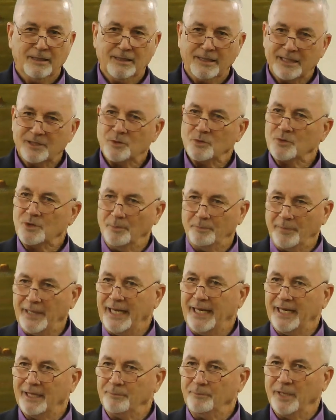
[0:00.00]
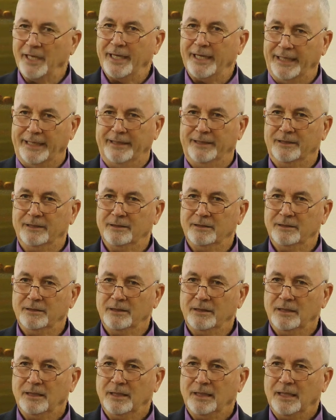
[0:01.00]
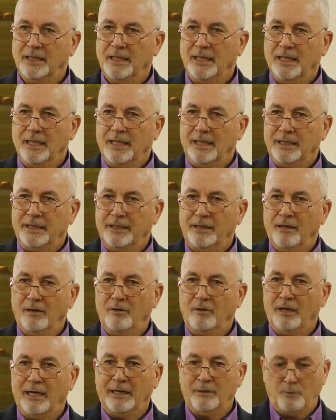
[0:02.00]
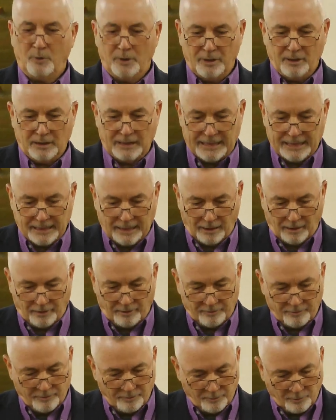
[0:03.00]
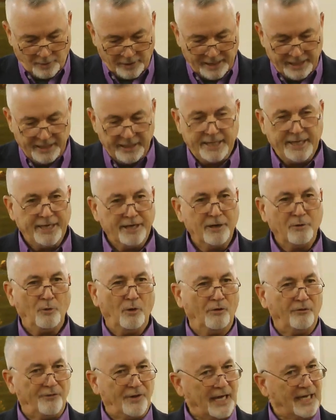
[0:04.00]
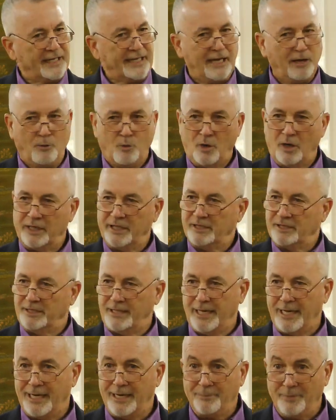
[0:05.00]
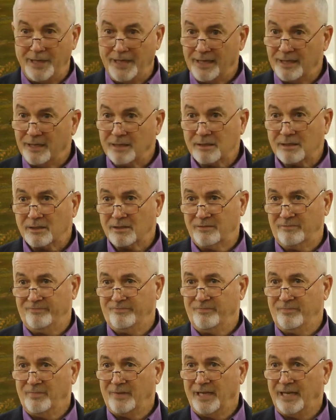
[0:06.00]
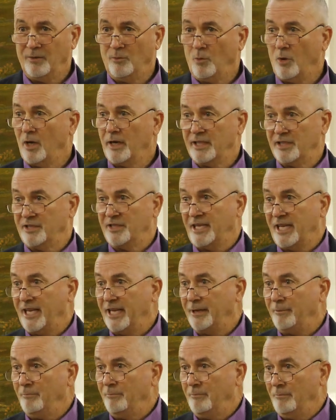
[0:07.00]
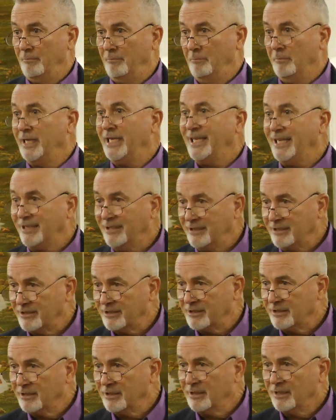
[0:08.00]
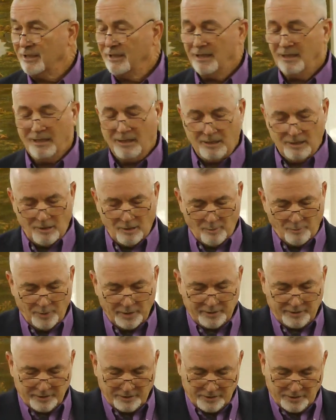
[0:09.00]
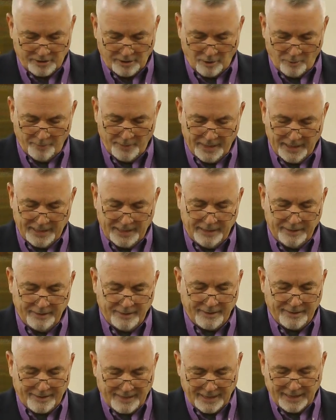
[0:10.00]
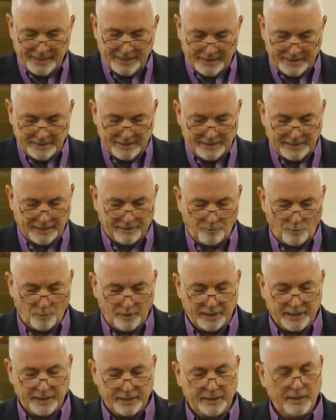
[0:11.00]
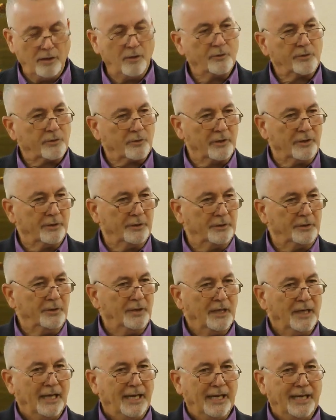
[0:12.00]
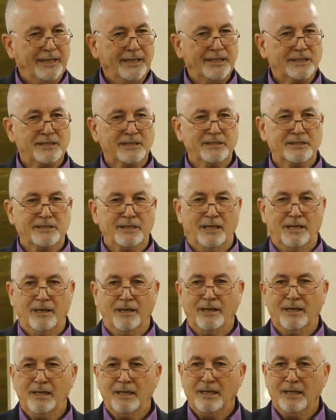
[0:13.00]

This was a bad man. And in our reading here, we'll find out what his name is and what his name means. But there's so many things that we can go through, and this is a